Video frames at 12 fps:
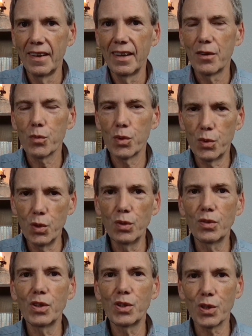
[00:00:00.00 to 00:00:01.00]

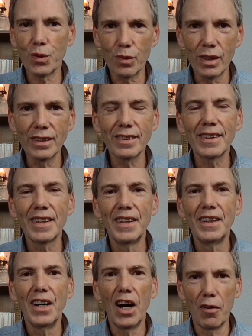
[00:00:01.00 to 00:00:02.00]
reduces your risk
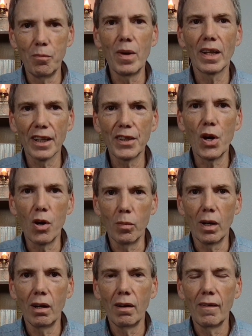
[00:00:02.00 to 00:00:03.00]
of
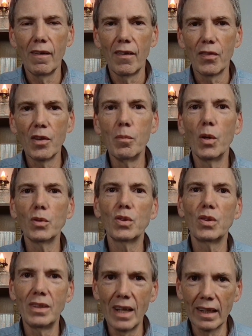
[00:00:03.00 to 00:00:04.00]
melanoma, the
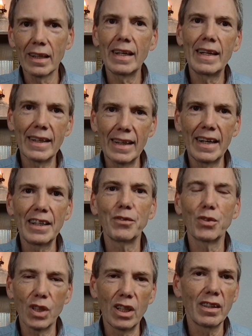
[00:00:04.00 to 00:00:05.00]
most deadly kind of
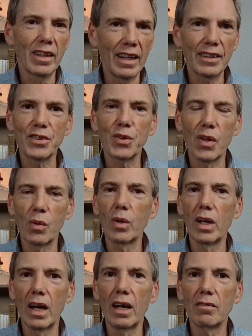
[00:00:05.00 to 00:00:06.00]
skin cancer that we
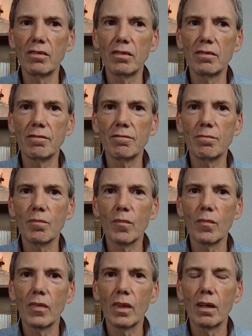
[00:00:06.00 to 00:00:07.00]
have.
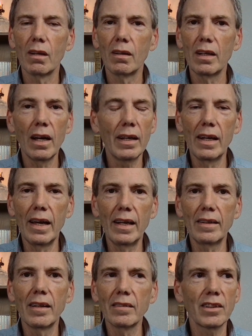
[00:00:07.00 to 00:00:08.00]
Yeah, it
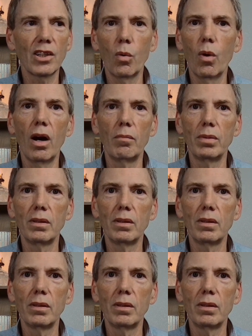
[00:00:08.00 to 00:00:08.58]
doesn't go up.